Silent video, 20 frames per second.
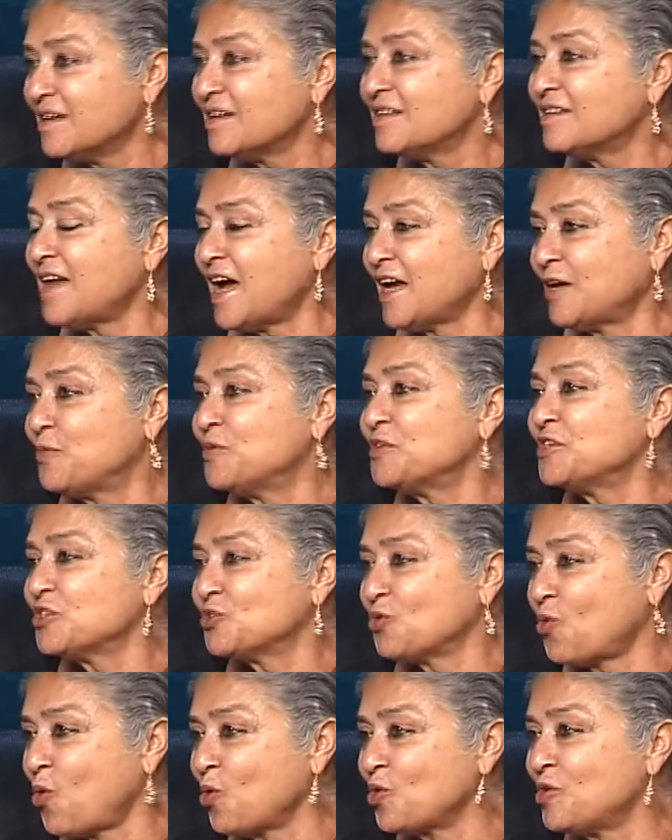that which is
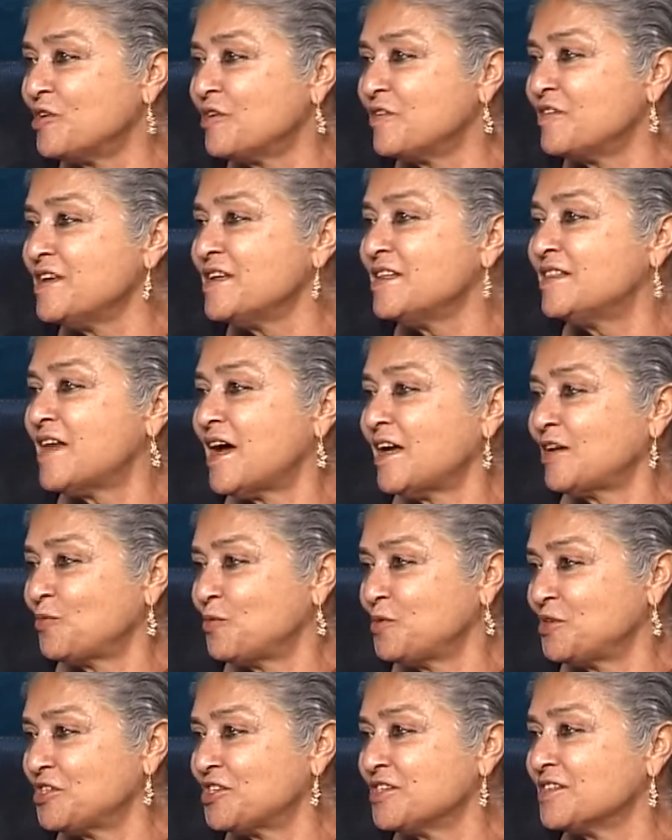ordinary, that
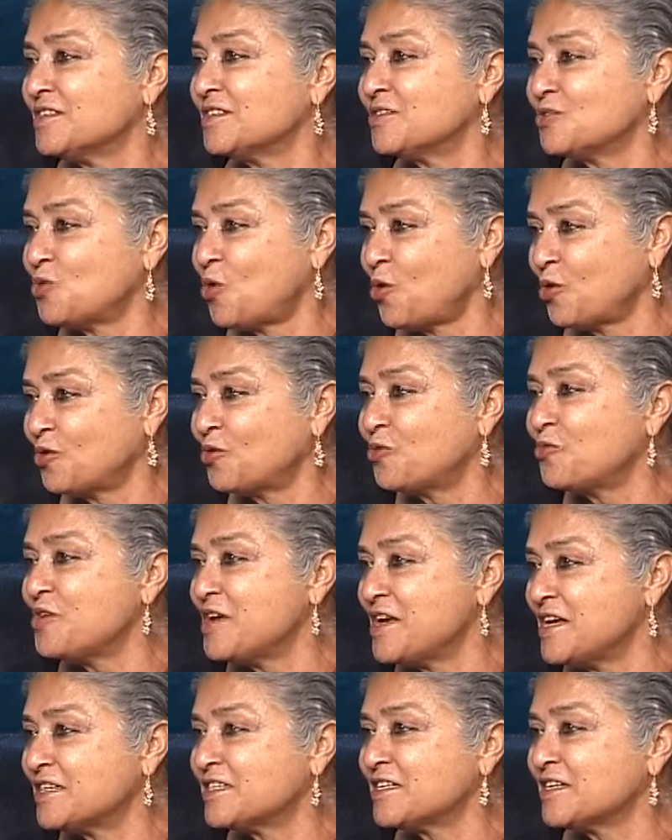which is
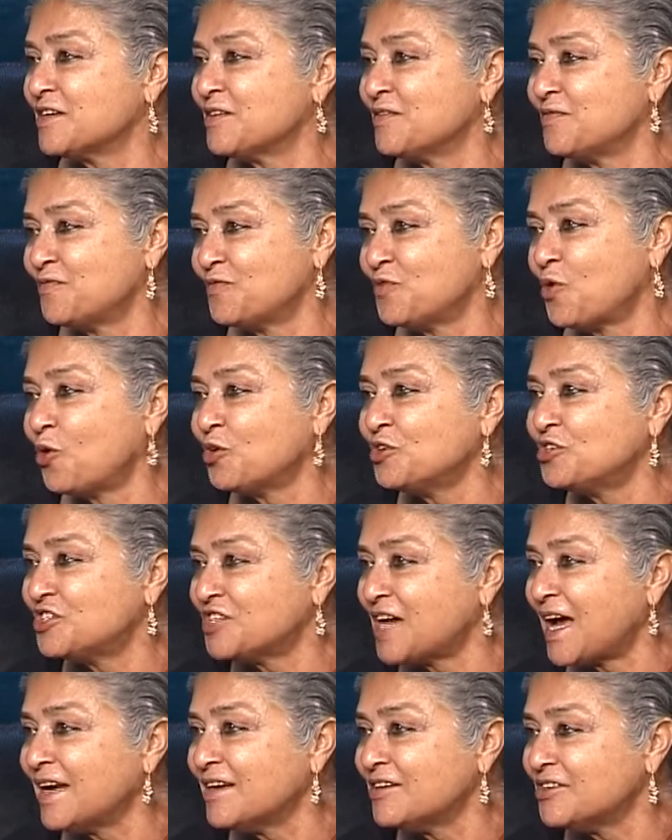non-creative,
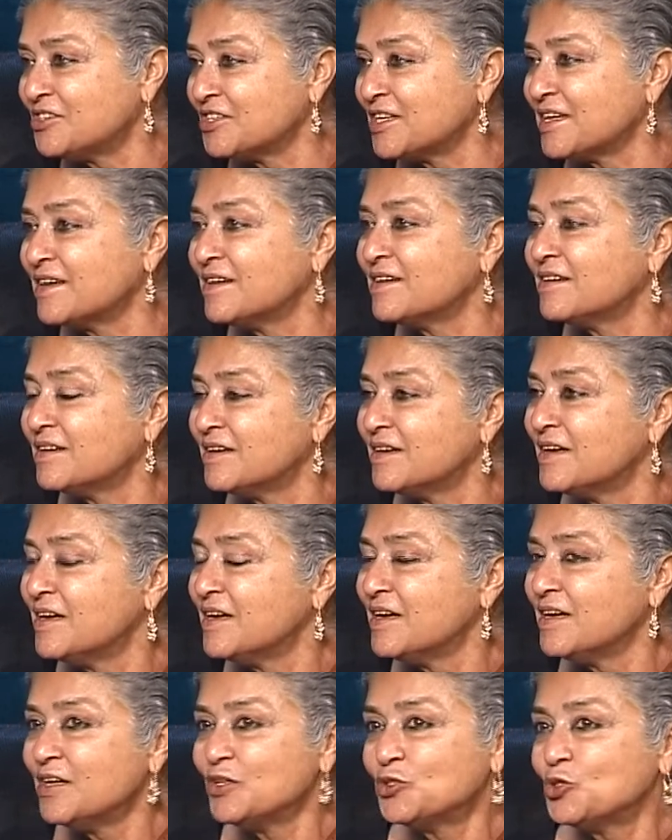non-challenging.
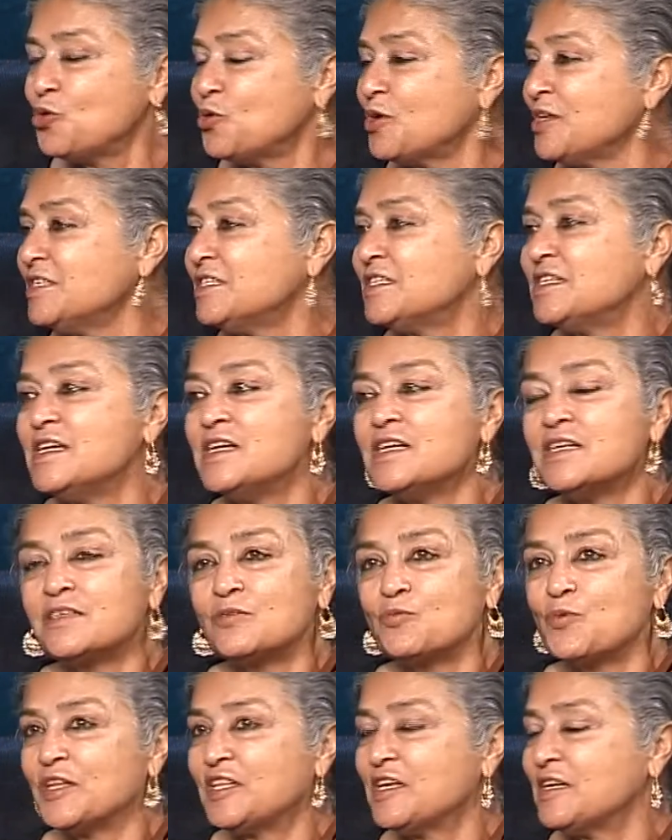So you can see it
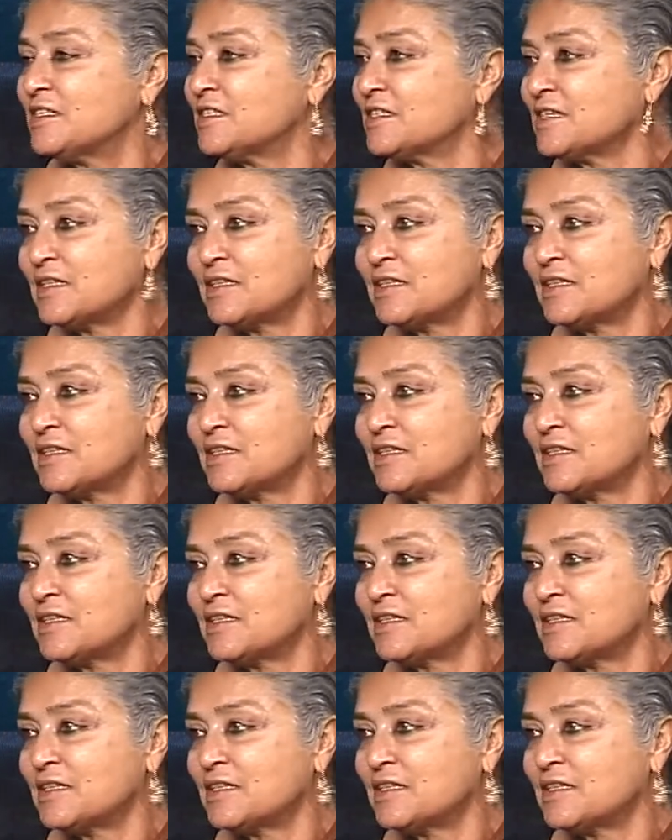whether it's at